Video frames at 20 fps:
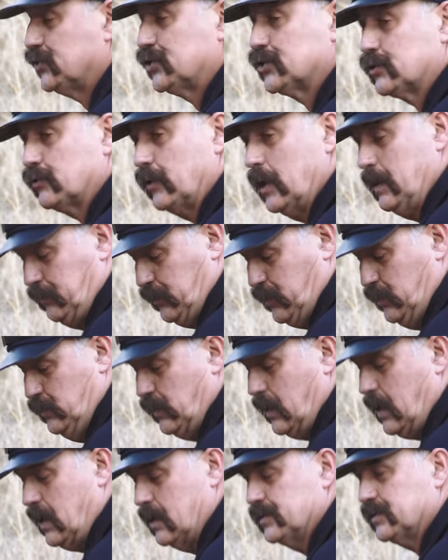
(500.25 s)
scrape too
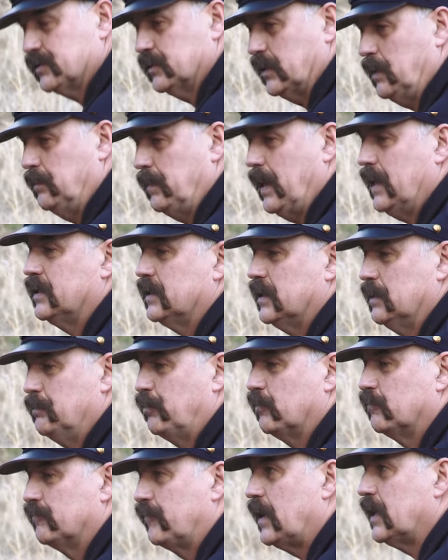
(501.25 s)
hard. So they made
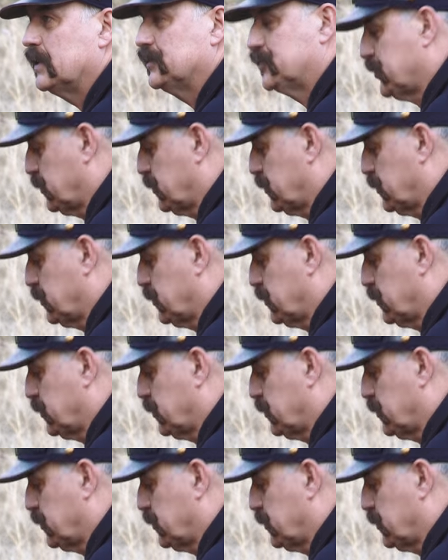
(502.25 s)
improvised